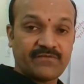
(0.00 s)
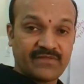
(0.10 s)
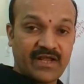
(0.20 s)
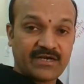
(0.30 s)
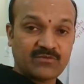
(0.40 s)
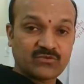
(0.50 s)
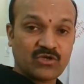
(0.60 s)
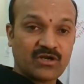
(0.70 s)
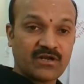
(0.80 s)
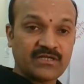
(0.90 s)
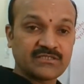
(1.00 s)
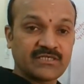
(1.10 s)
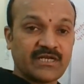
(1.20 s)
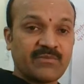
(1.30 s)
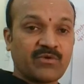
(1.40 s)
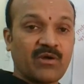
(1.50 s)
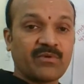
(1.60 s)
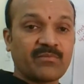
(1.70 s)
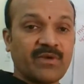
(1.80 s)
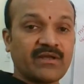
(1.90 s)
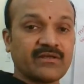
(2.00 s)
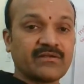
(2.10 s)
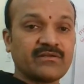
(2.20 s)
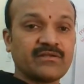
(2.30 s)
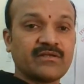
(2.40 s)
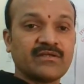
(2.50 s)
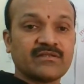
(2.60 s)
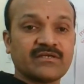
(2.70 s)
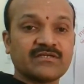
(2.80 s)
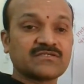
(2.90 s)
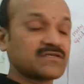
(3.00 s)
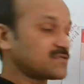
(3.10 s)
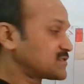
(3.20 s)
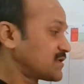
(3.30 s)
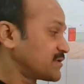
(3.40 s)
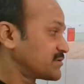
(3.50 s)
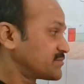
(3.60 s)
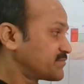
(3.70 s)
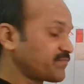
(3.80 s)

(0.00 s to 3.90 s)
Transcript: The atoms are arranged in a proper manner, that is crystalline.